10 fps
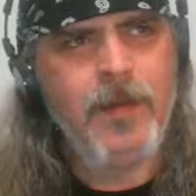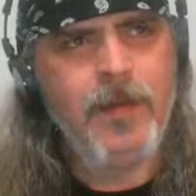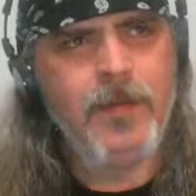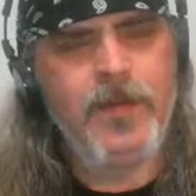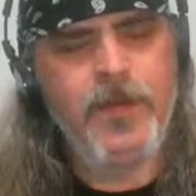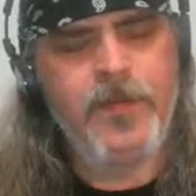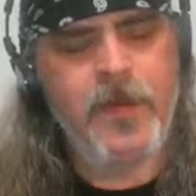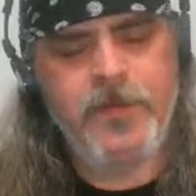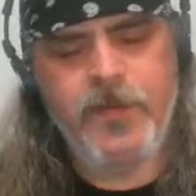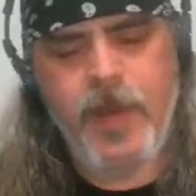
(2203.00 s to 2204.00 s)
Do you
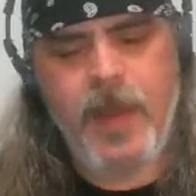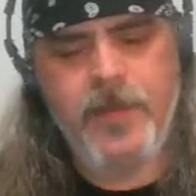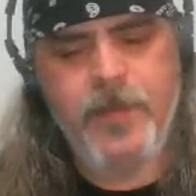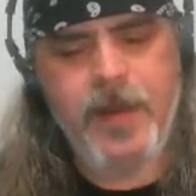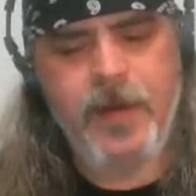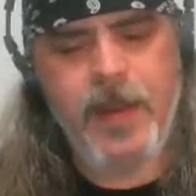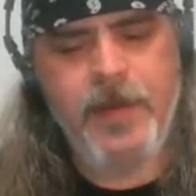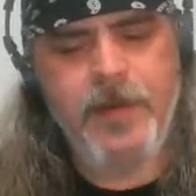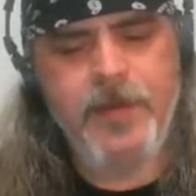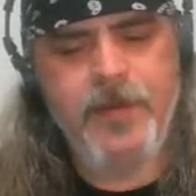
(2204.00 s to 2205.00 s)
felt you had the better
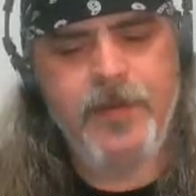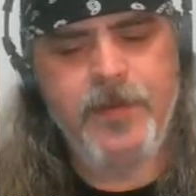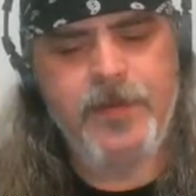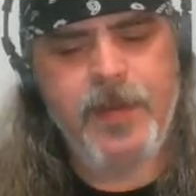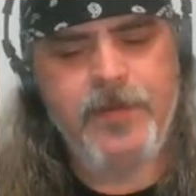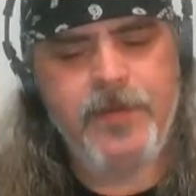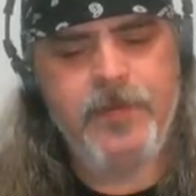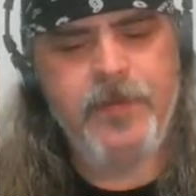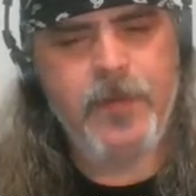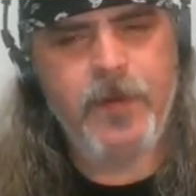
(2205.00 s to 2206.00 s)
hand in the discussion? Or?